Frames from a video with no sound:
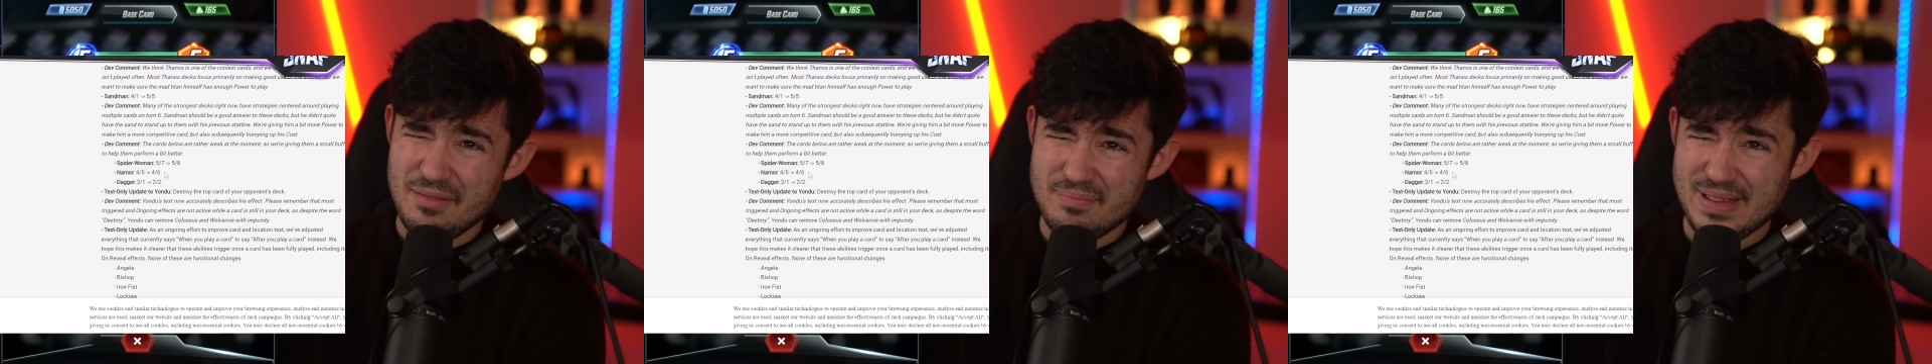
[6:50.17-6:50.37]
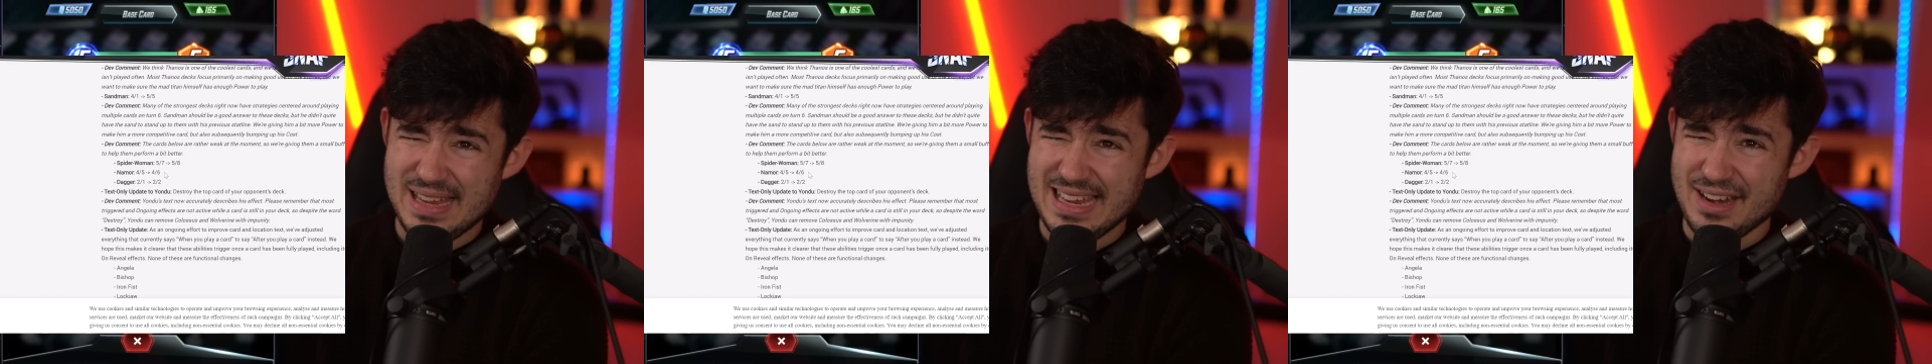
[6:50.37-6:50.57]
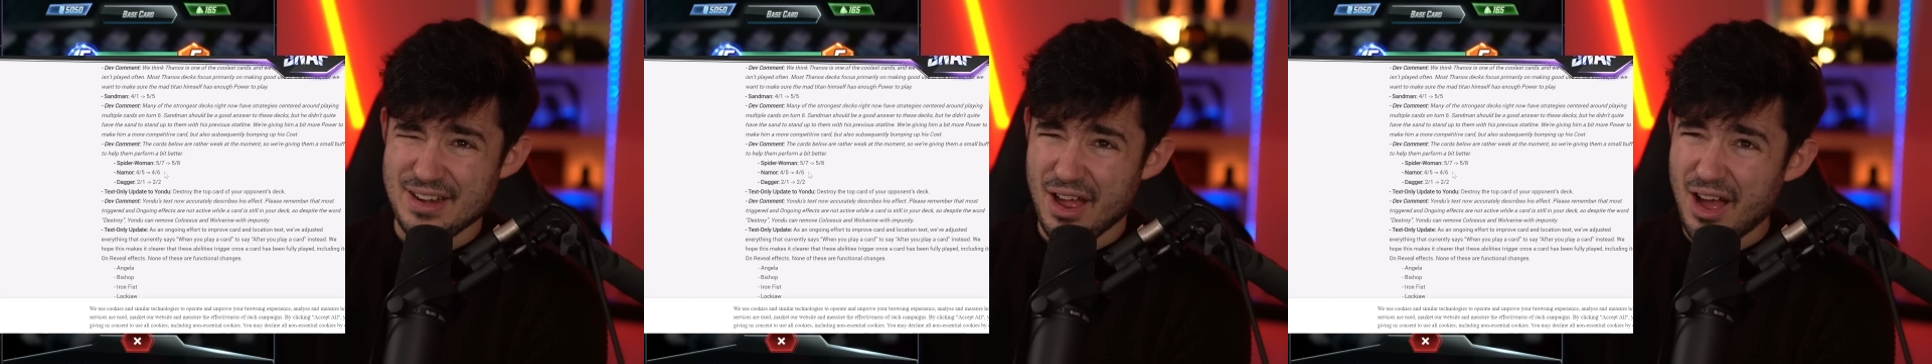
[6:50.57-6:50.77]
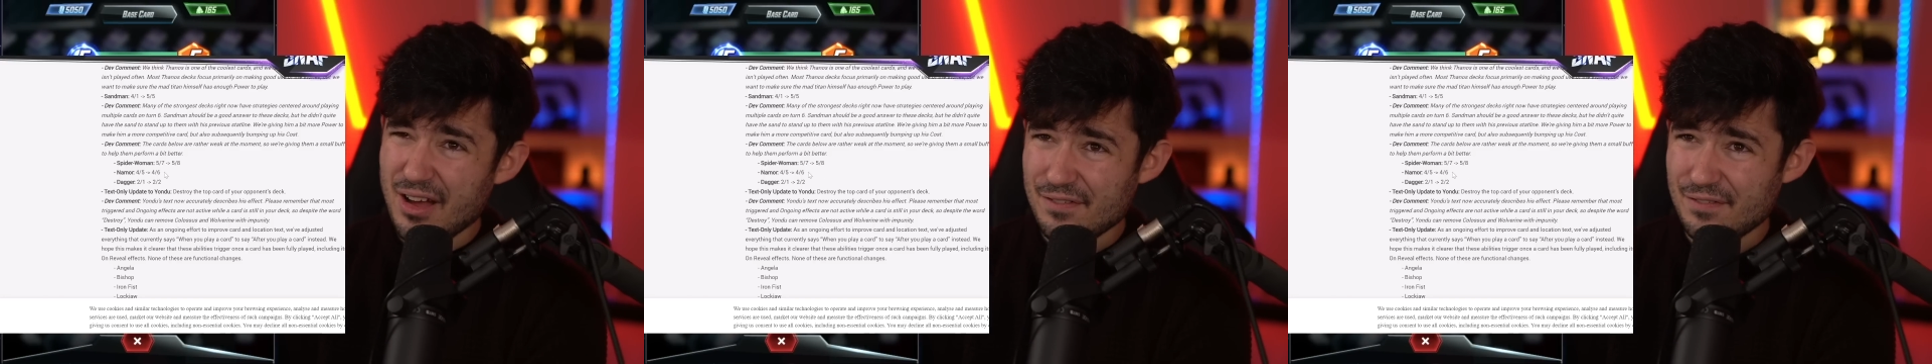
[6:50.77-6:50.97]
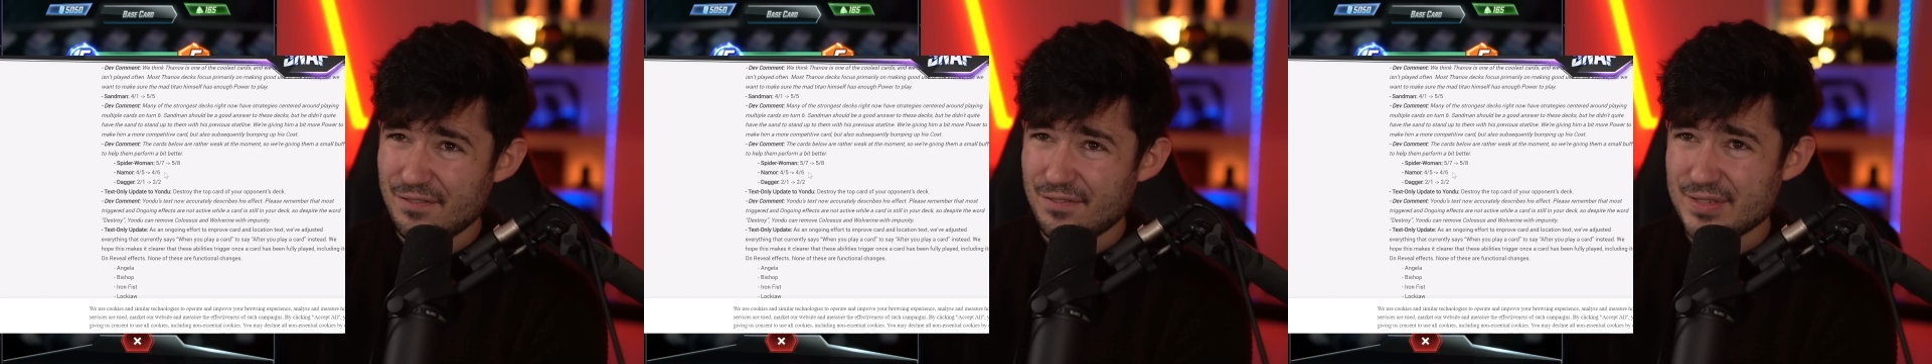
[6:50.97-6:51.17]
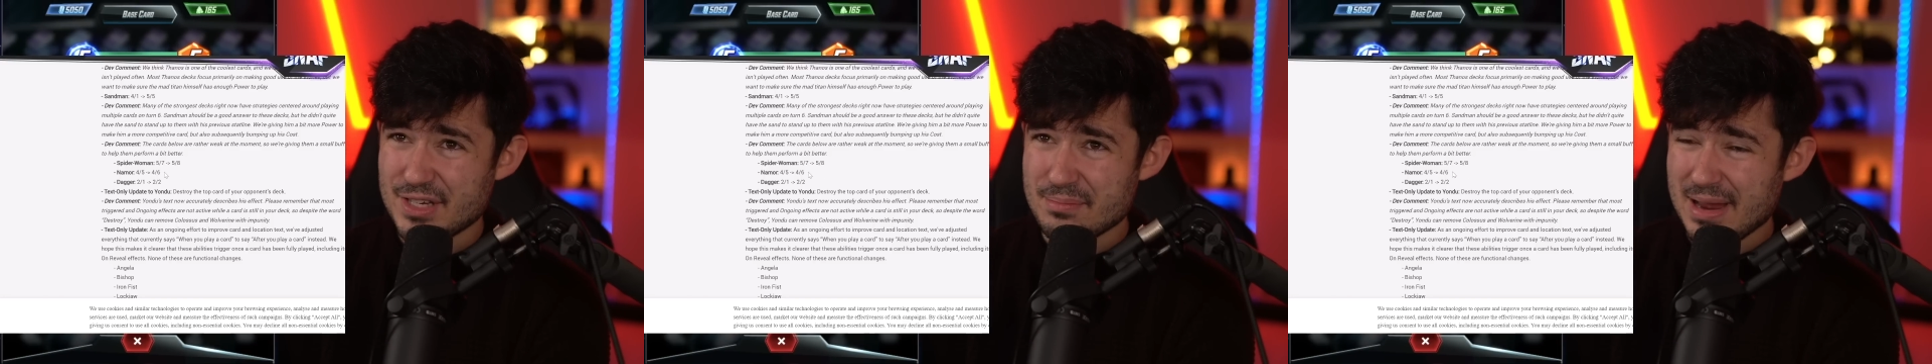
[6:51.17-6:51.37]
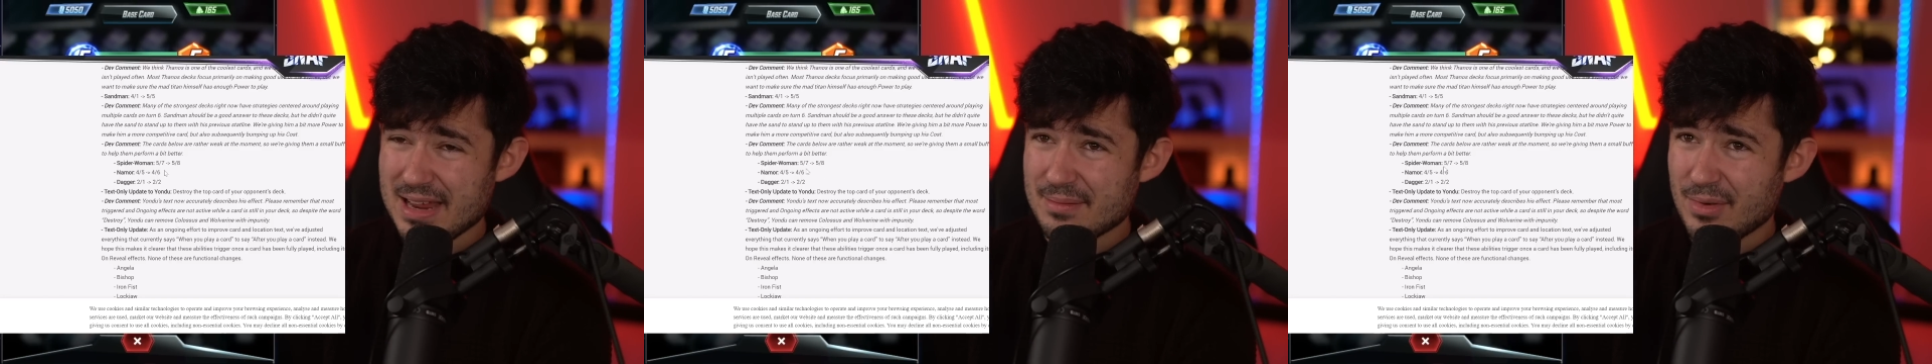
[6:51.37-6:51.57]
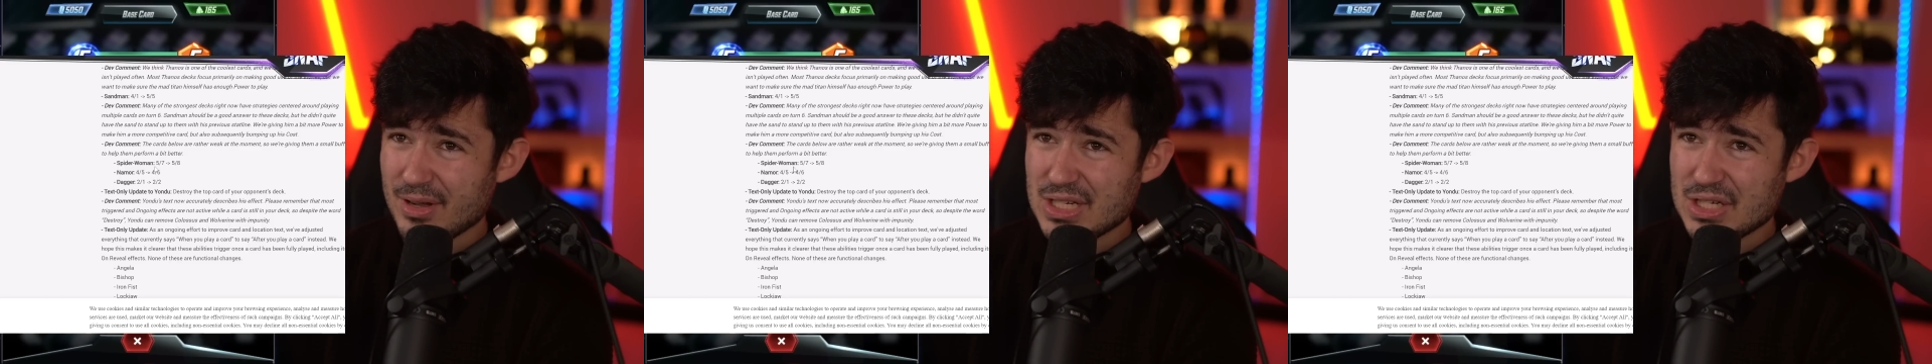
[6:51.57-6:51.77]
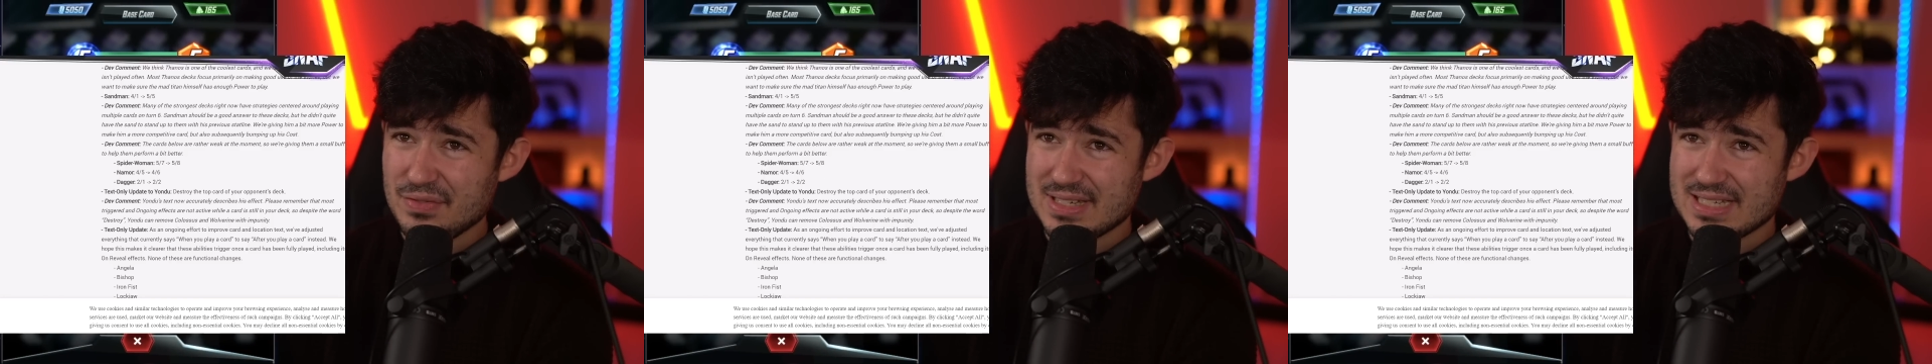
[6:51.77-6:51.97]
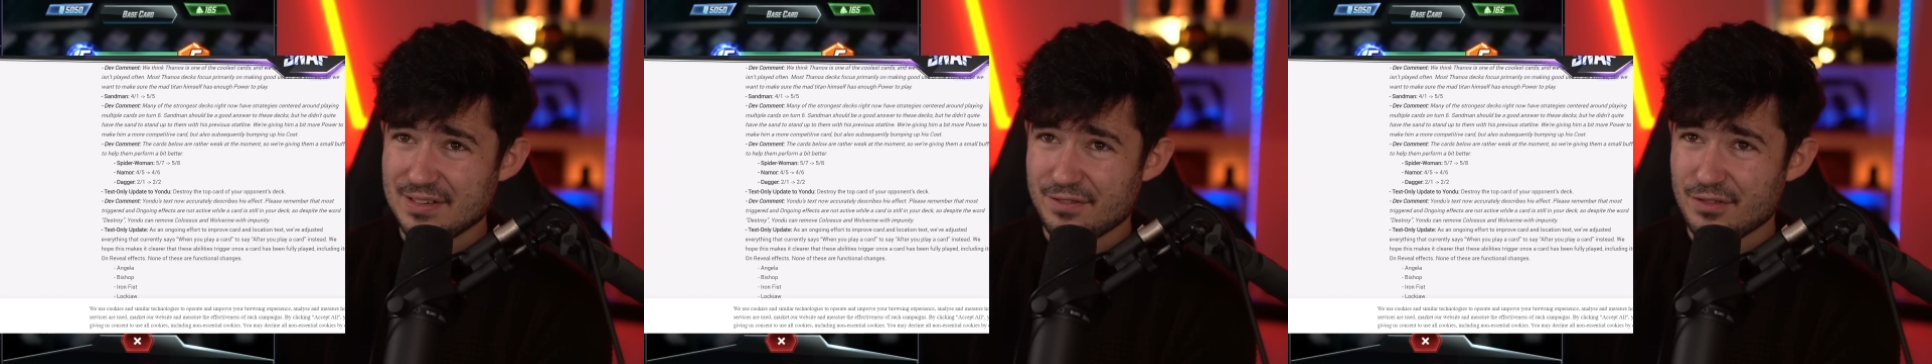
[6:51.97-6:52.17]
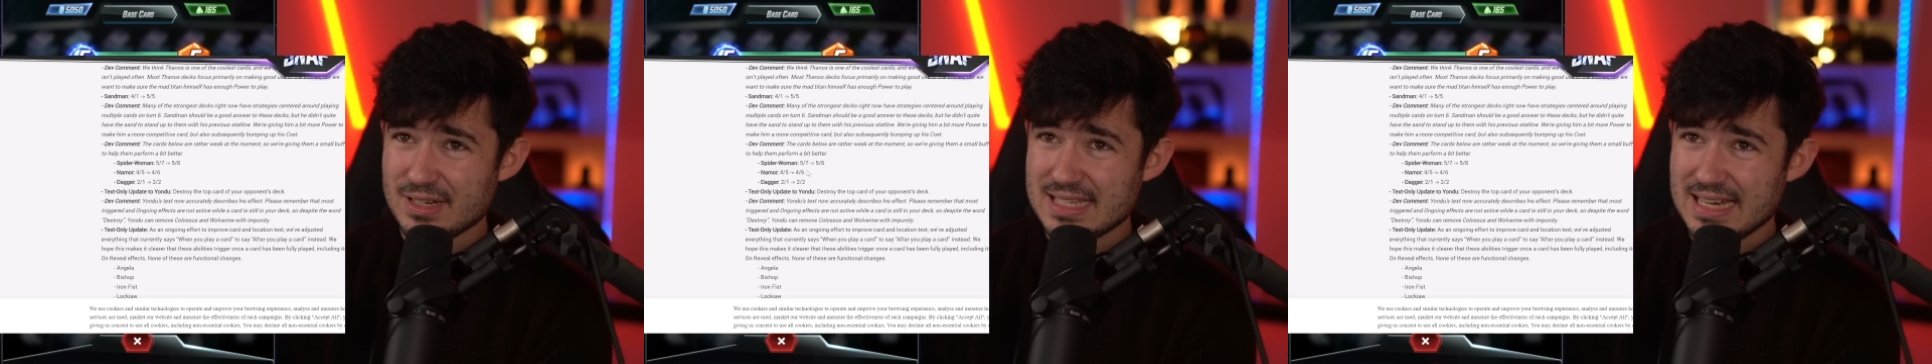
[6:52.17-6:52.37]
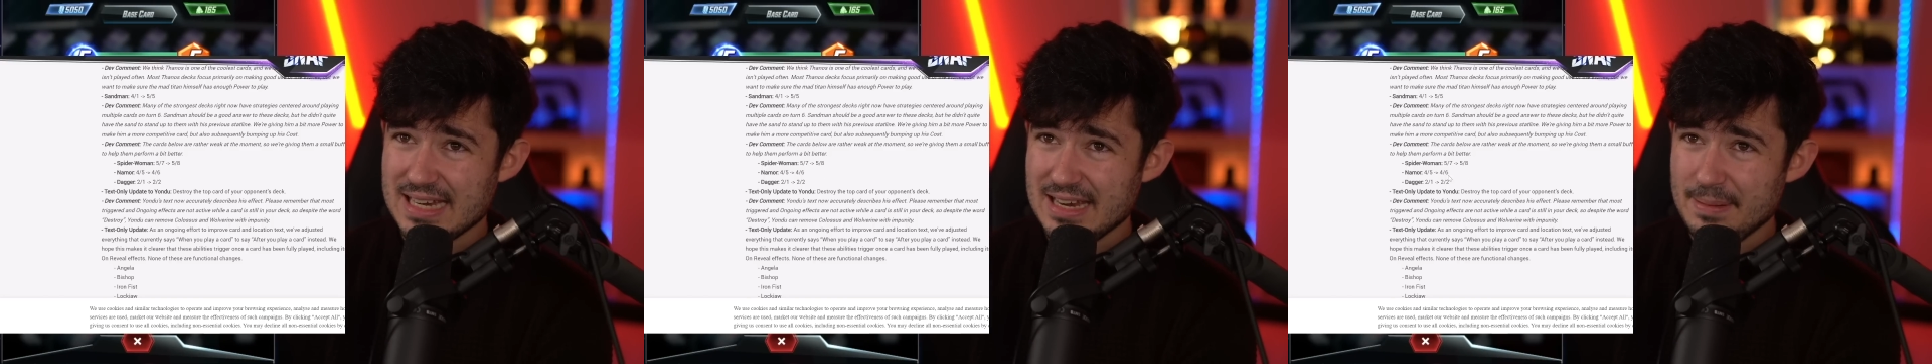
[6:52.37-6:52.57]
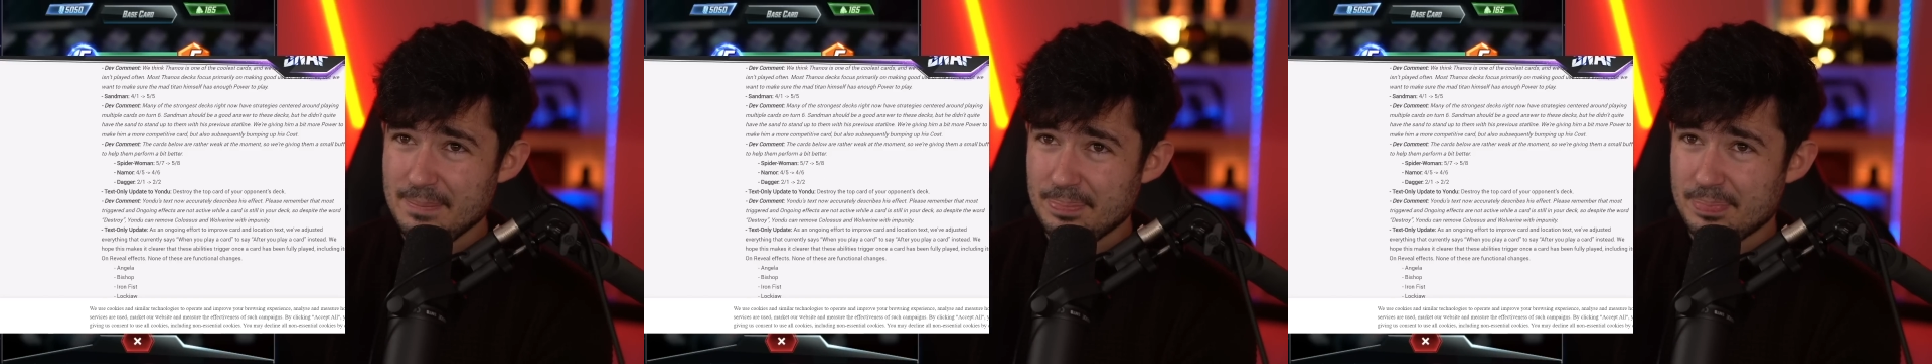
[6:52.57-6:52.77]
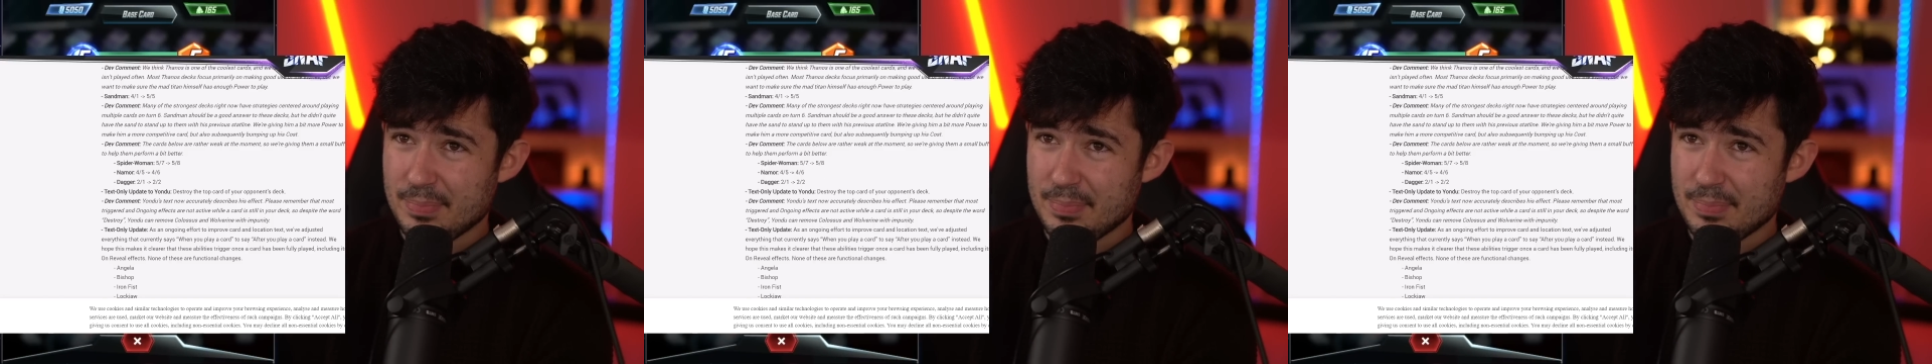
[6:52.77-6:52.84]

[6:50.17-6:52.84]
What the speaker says: be enough to make much of a difference here,